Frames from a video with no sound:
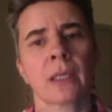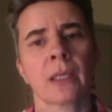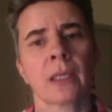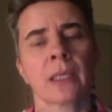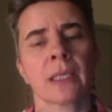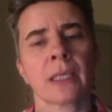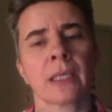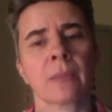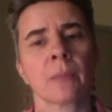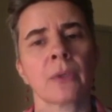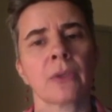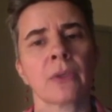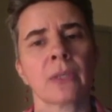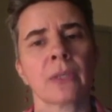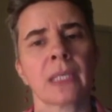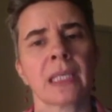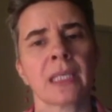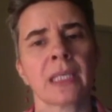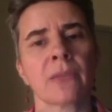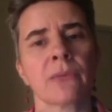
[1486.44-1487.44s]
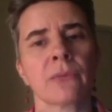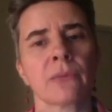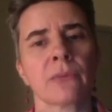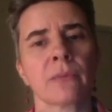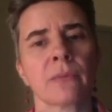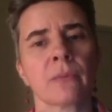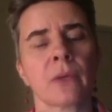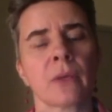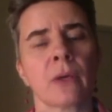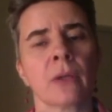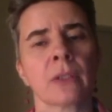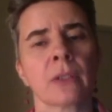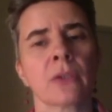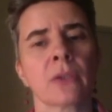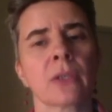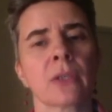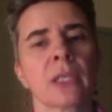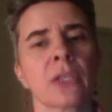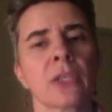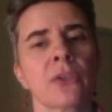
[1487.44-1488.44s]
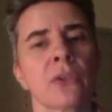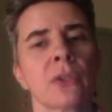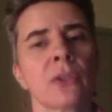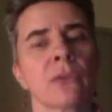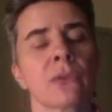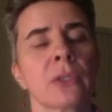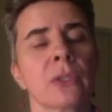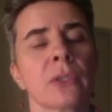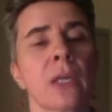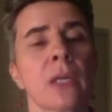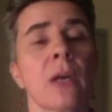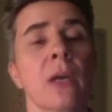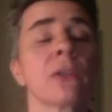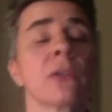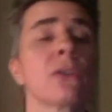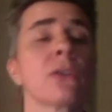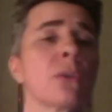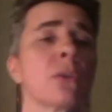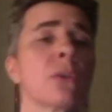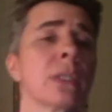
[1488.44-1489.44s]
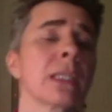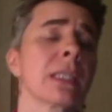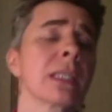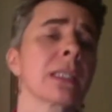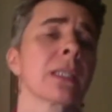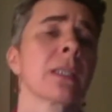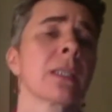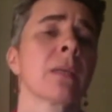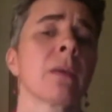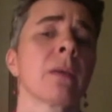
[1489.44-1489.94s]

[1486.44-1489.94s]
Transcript: that mother gave on the occasion of the 100th